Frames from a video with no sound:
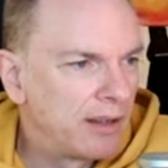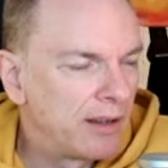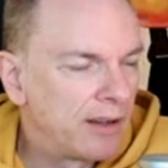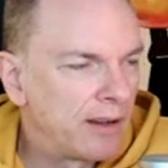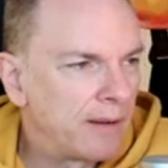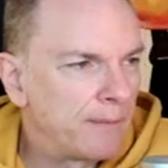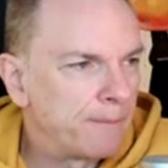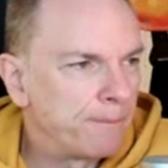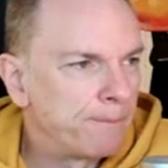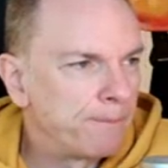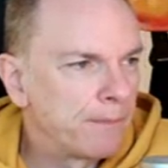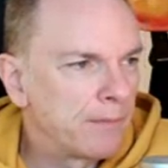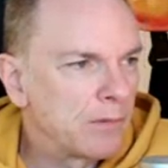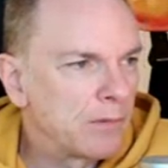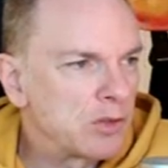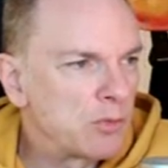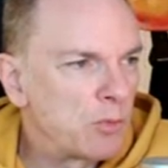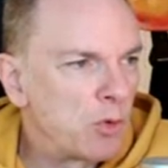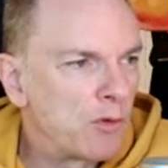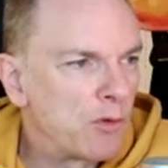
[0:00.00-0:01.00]
Um,
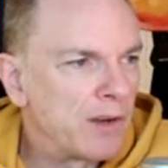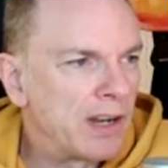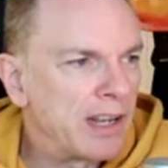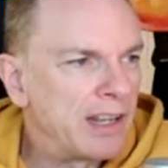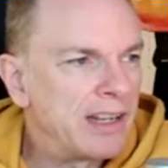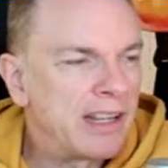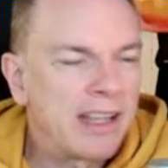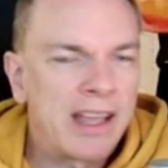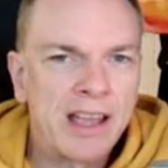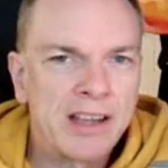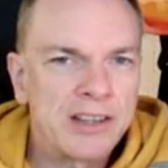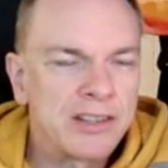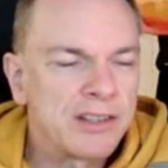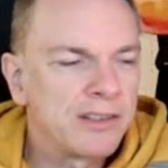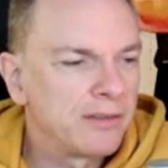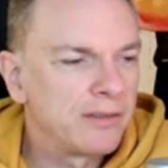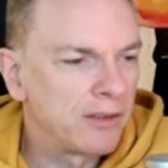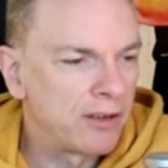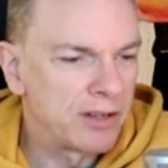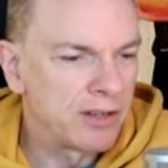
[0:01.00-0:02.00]
it's more of an
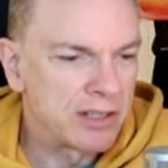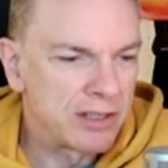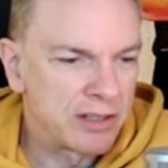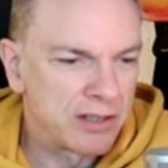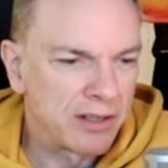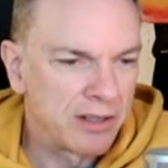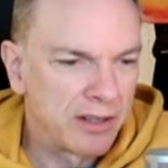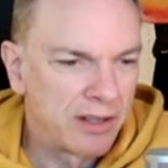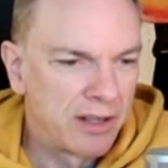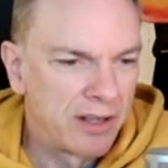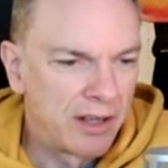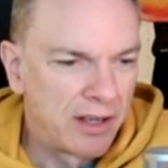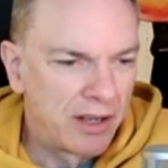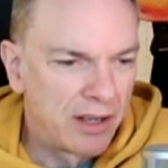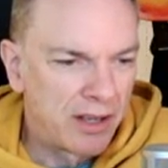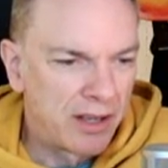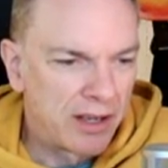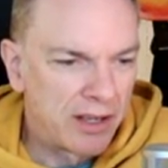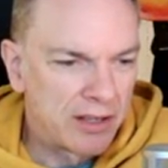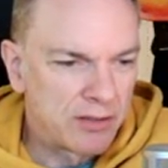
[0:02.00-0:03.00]
indication, or as
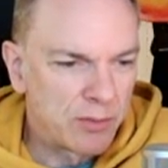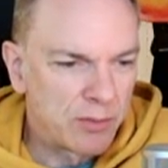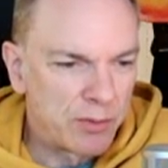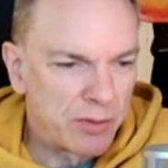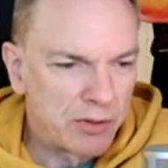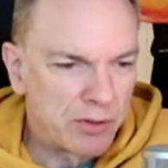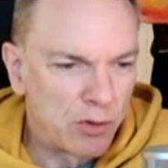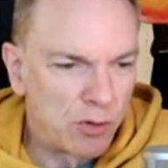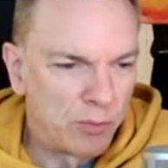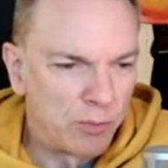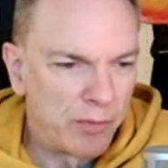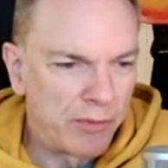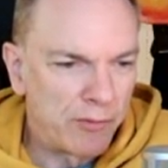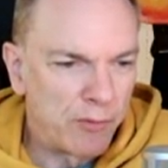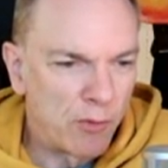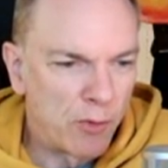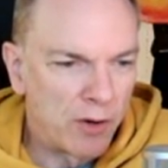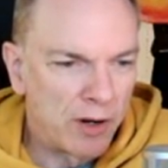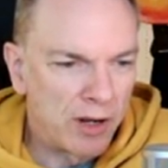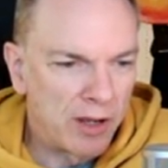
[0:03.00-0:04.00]
as we were told
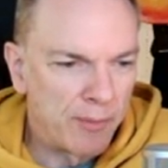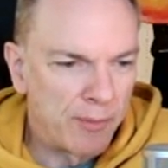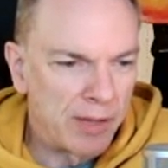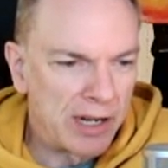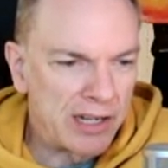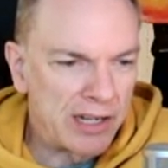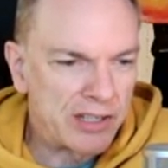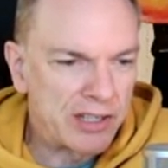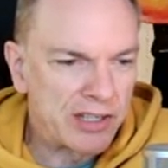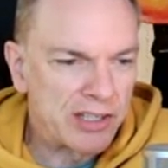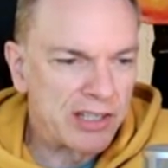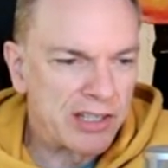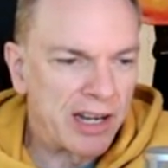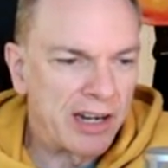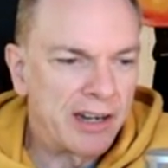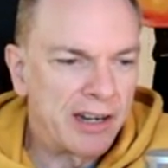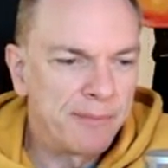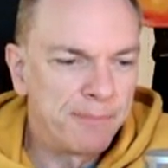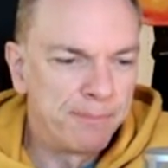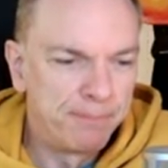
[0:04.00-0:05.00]
before, a malicious
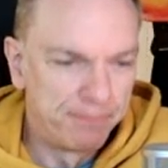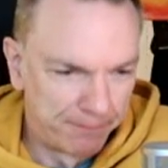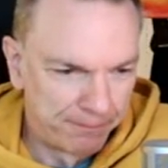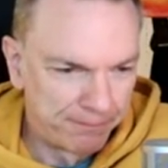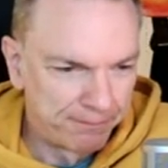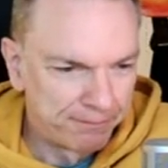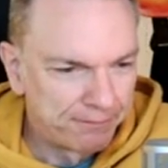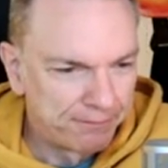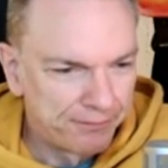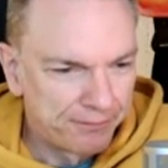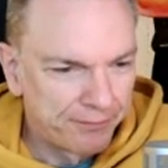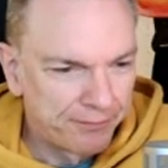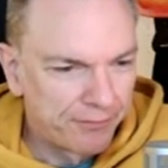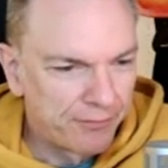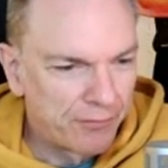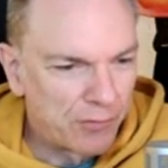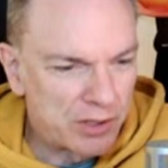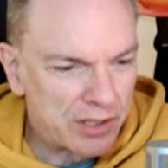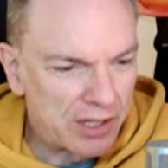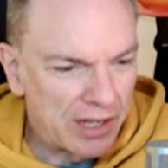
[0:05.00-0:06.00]
synonym,
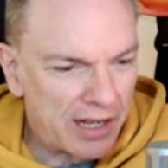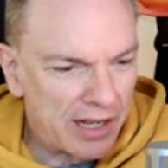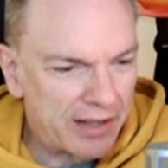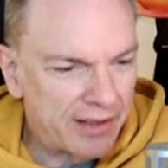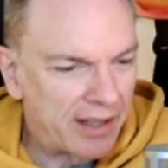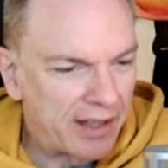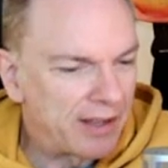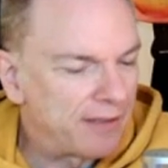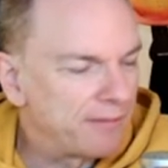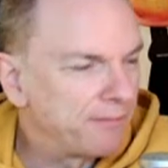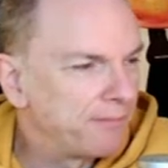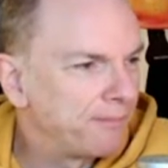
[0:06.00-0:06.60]
which I like that.